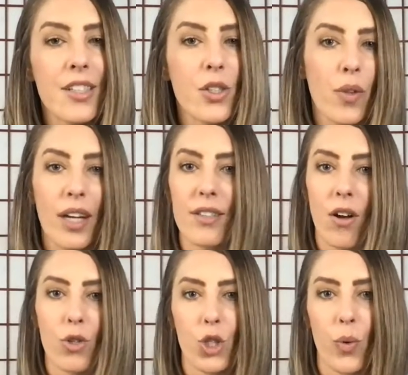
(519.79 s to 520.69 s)
So that's
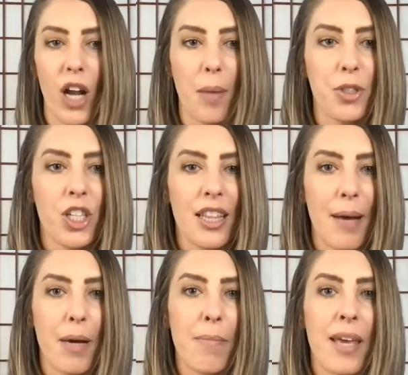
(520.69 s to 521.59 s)
also an option, and
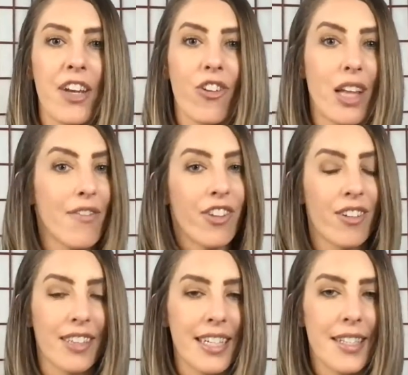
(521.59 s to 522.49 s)
that might make your life a
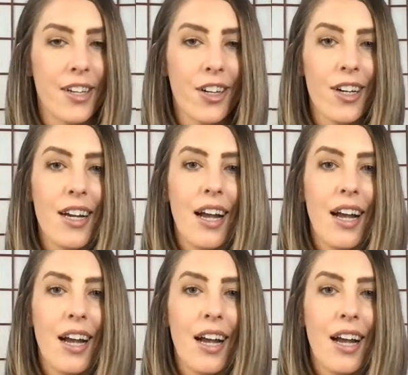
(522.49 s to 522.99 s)
little easier